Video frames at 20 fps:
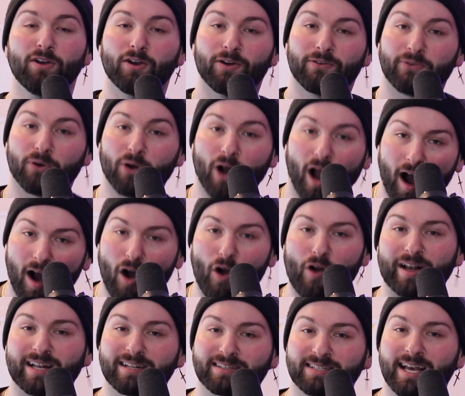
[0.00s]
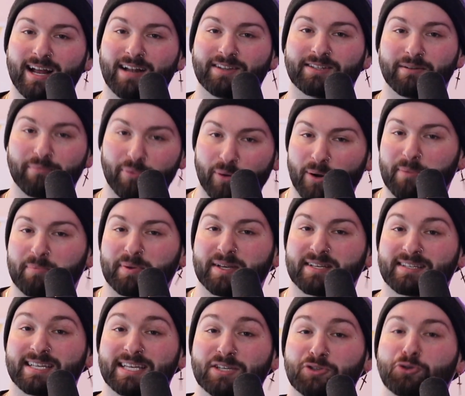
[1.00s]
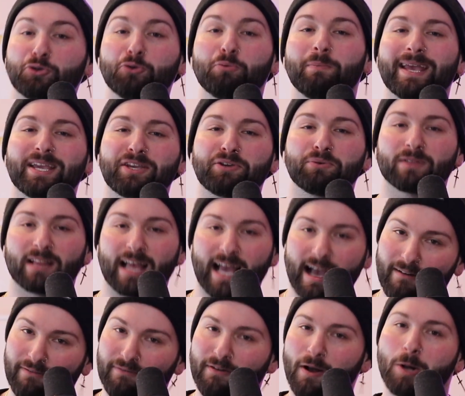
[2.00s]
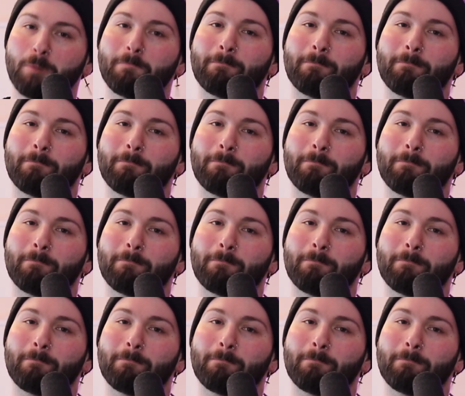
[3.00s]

for our intent and purpose is to make you laugh